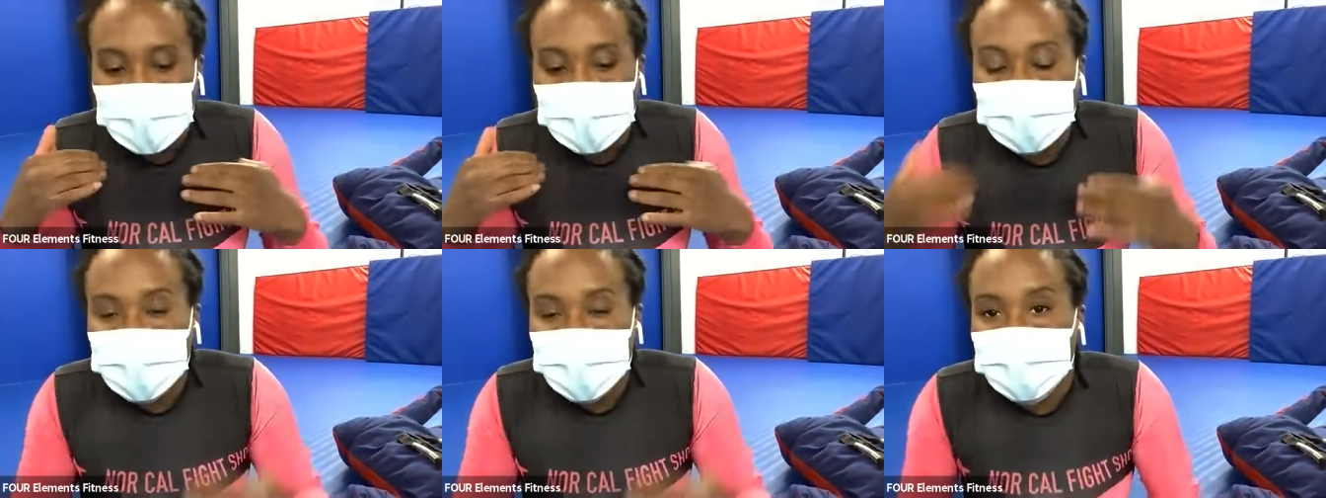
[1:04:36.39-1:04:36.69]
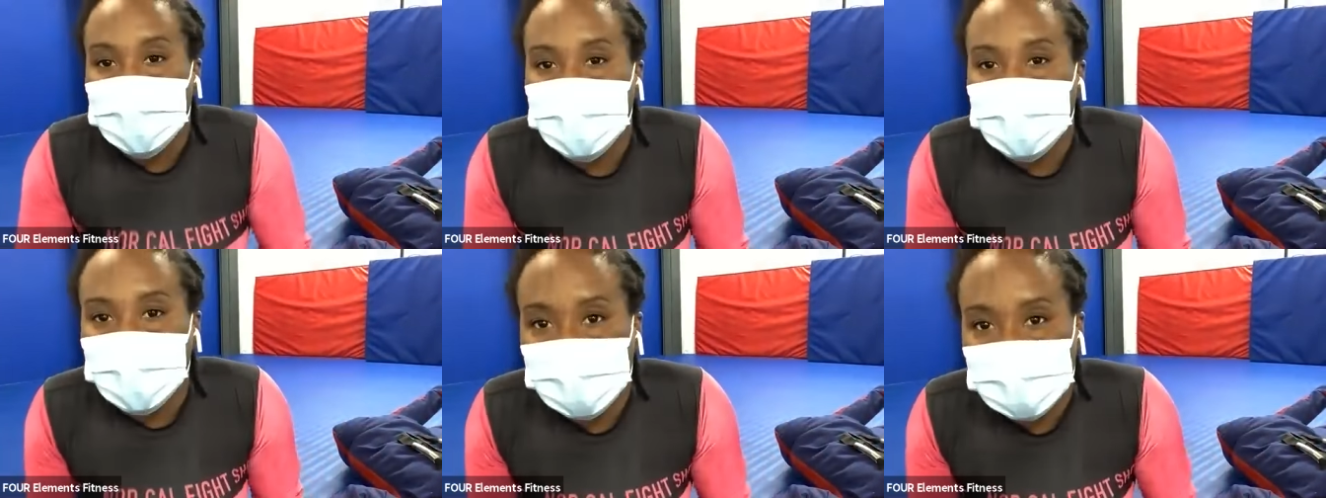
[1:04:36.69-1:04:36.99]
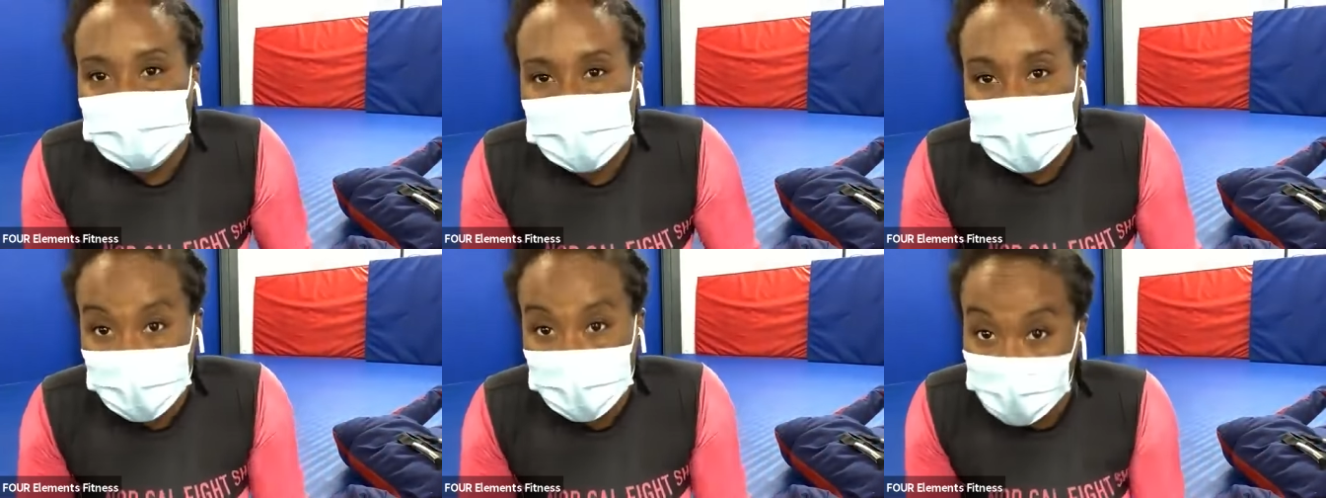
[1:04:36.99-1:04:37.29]
how the
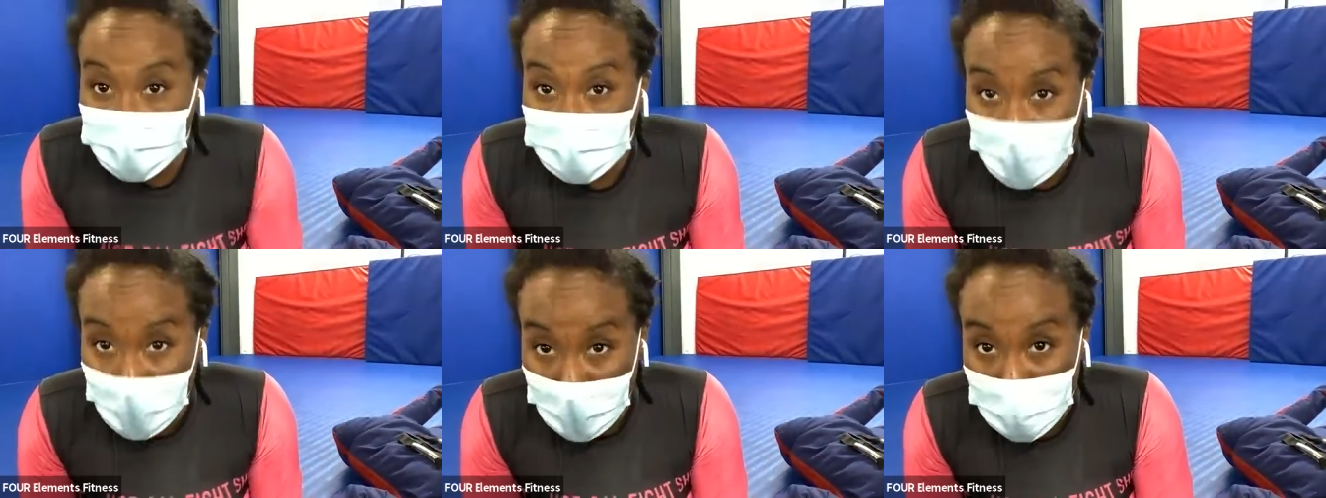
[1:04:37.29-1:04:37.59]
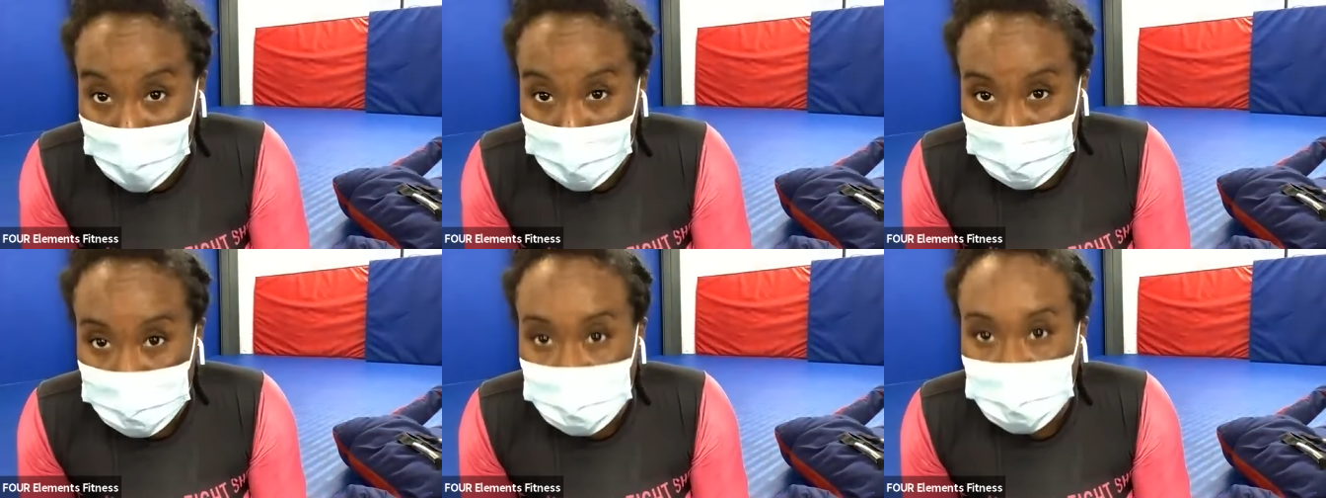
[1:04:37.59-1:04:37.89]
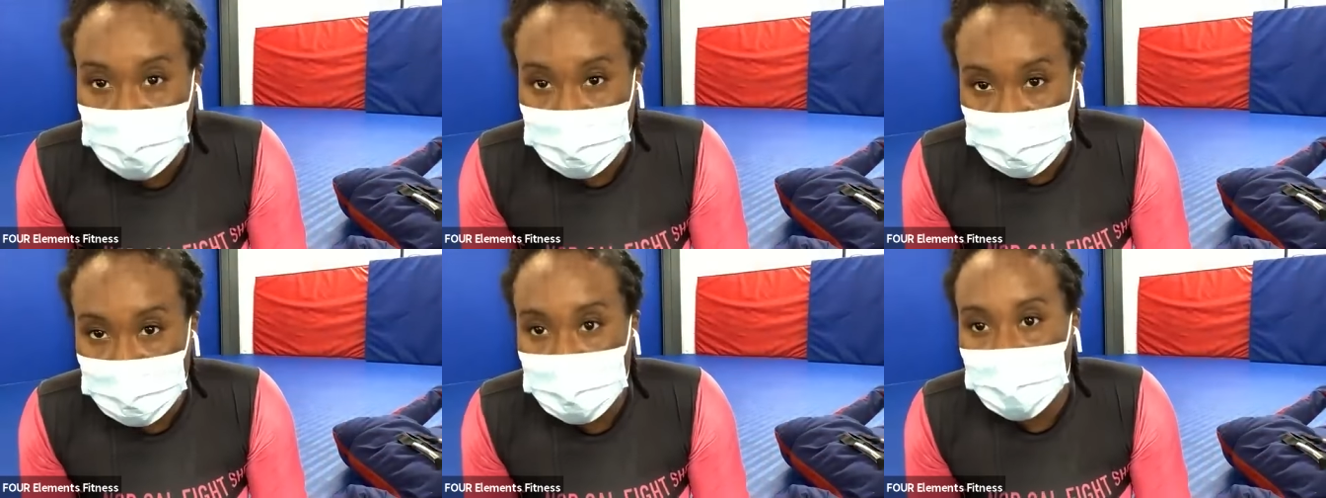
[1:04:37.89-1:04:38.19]
hips give power
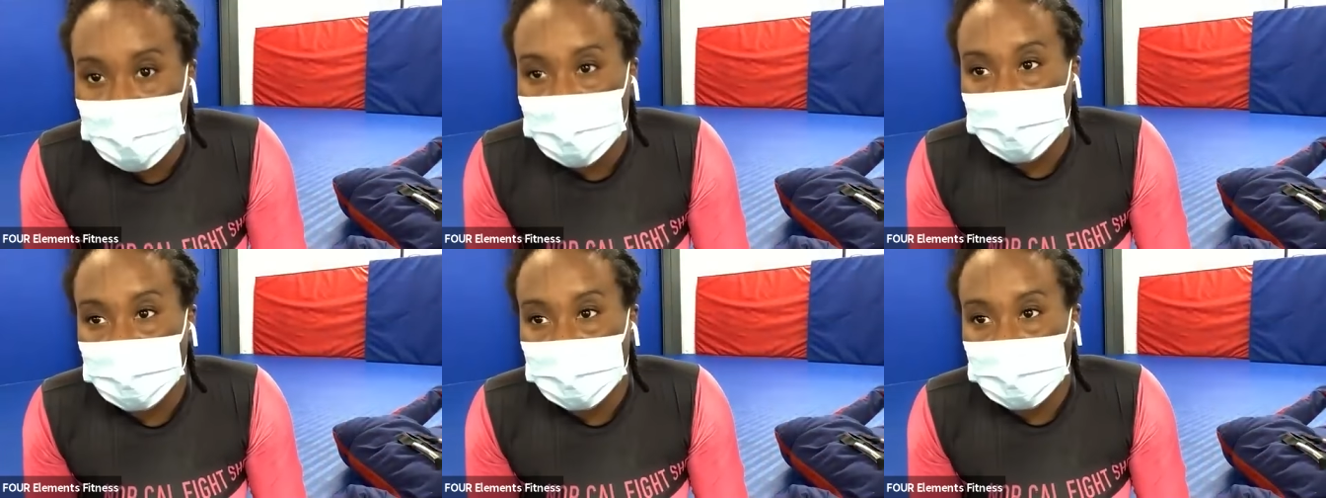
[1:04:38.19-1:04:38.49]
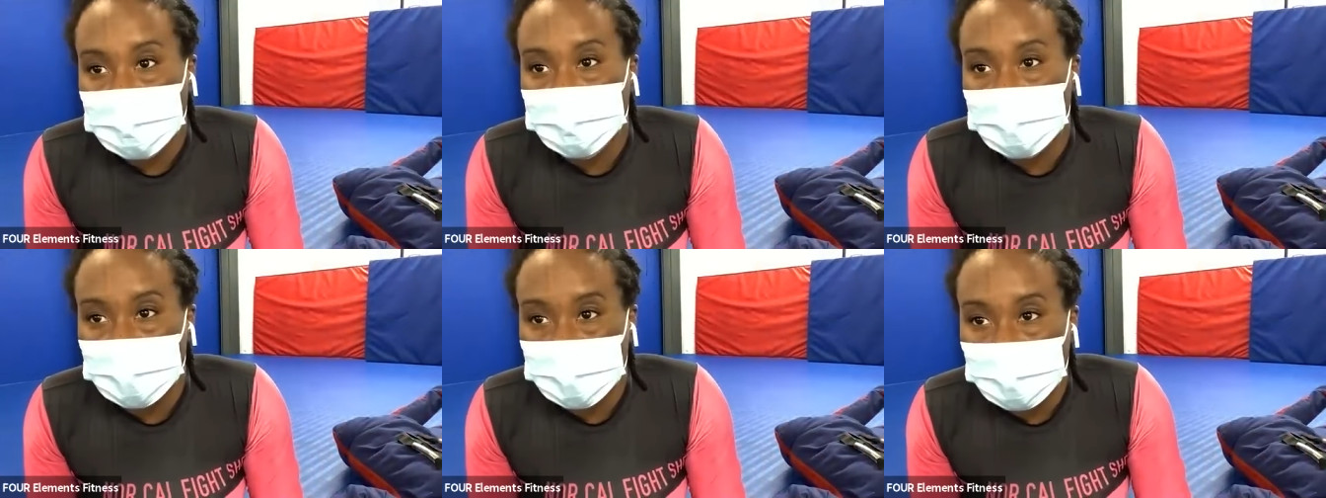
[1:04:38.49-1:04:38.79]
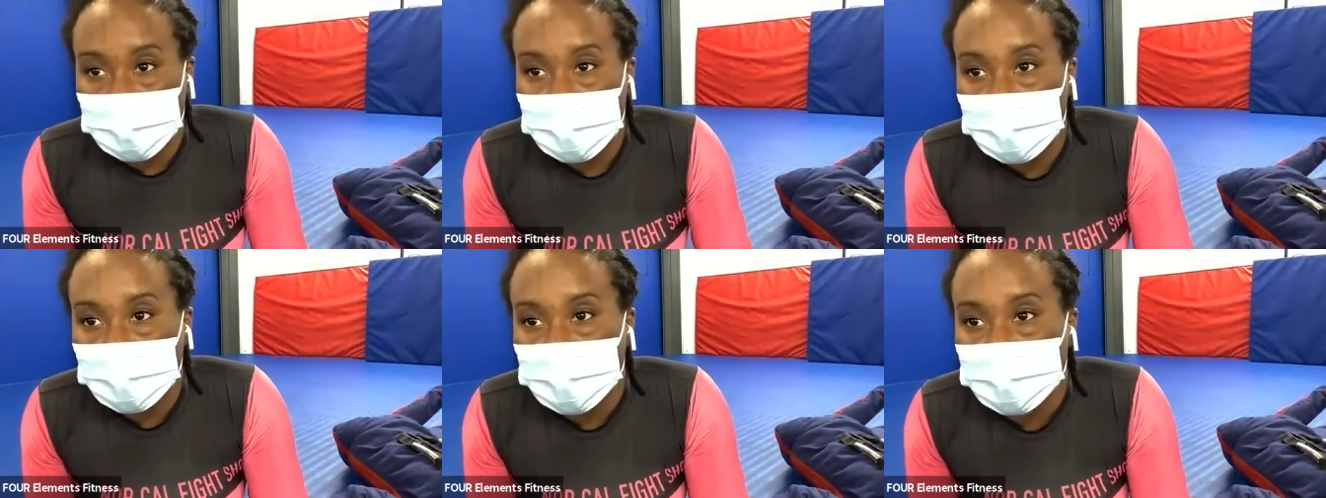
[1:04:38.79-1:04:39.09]
to the choke,
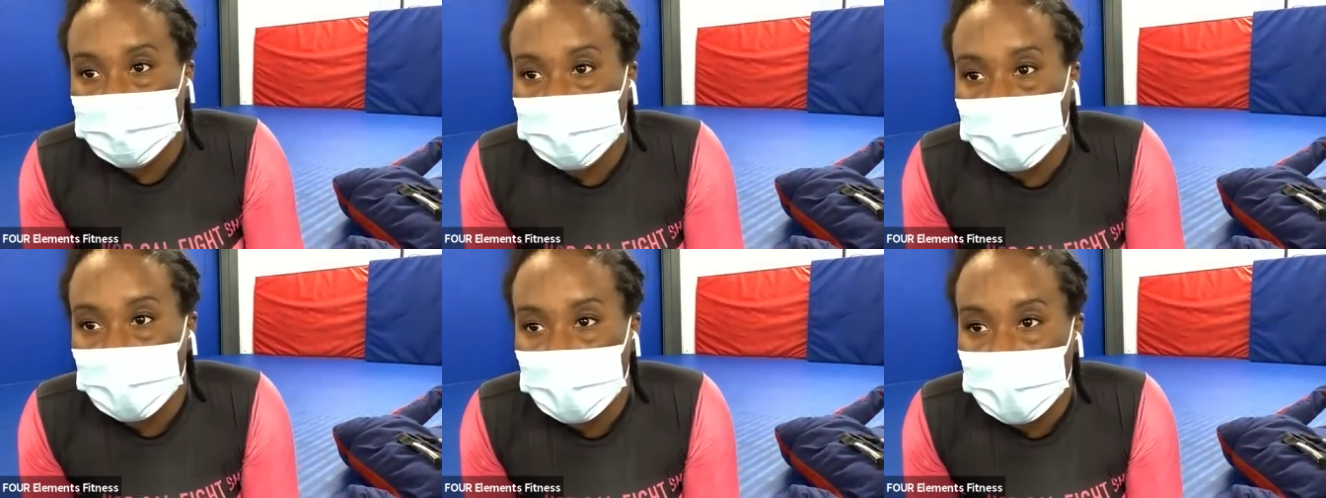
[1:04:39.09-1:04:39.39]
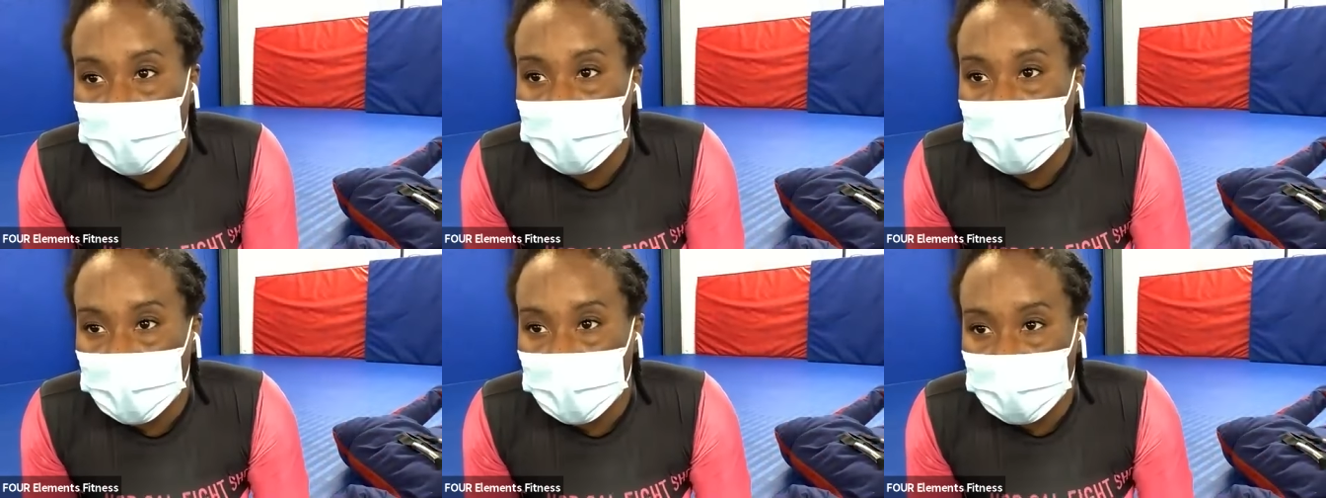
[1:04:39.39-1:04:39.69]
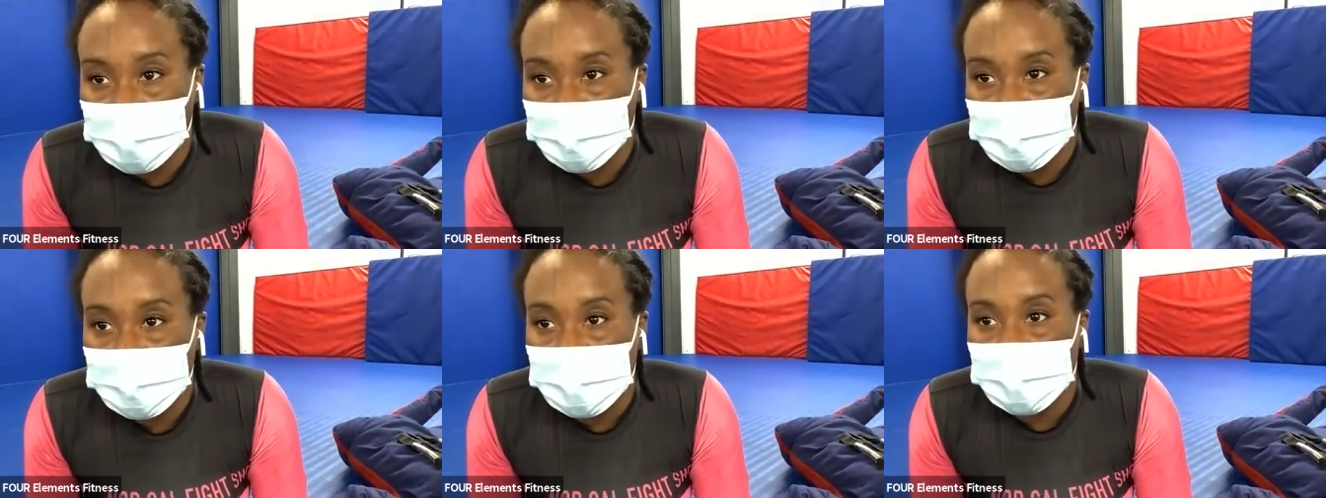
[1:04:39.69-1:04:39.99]
especially in these front
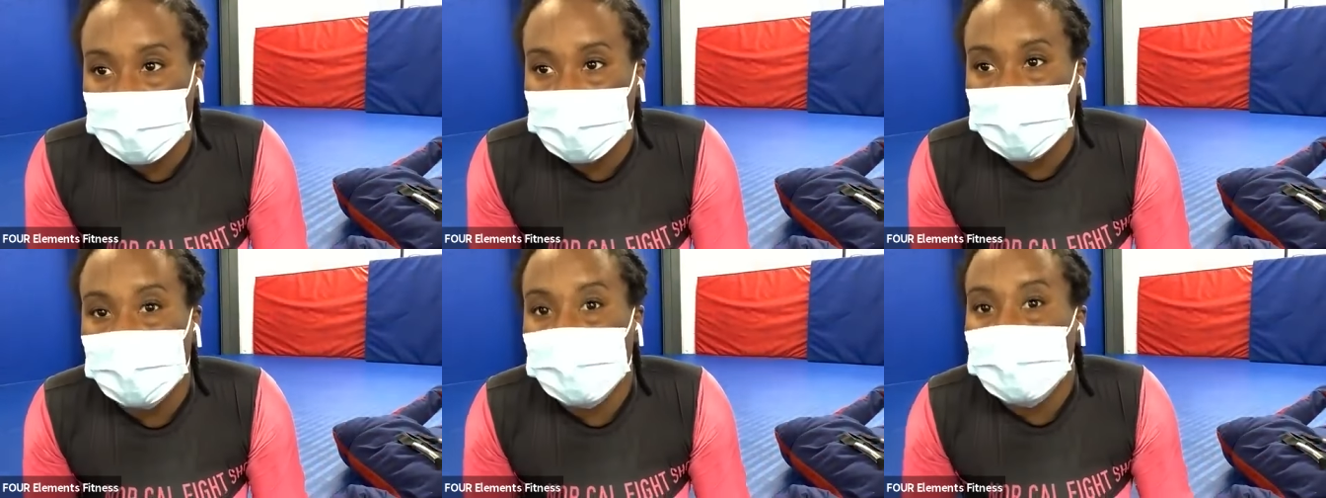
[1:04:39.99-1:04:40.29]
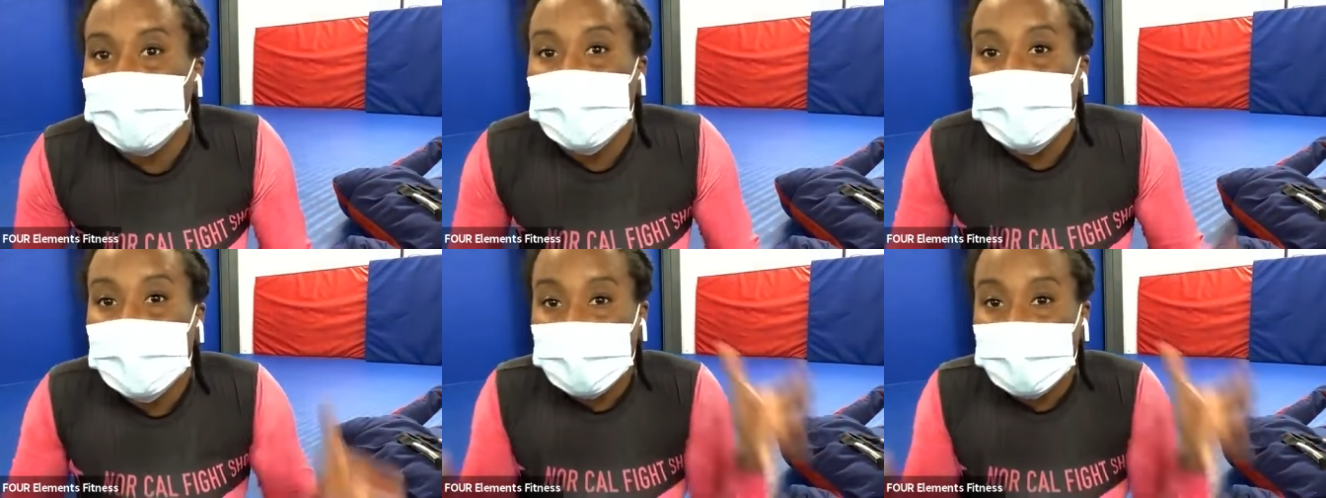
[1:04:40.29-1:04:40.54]
headlock positions.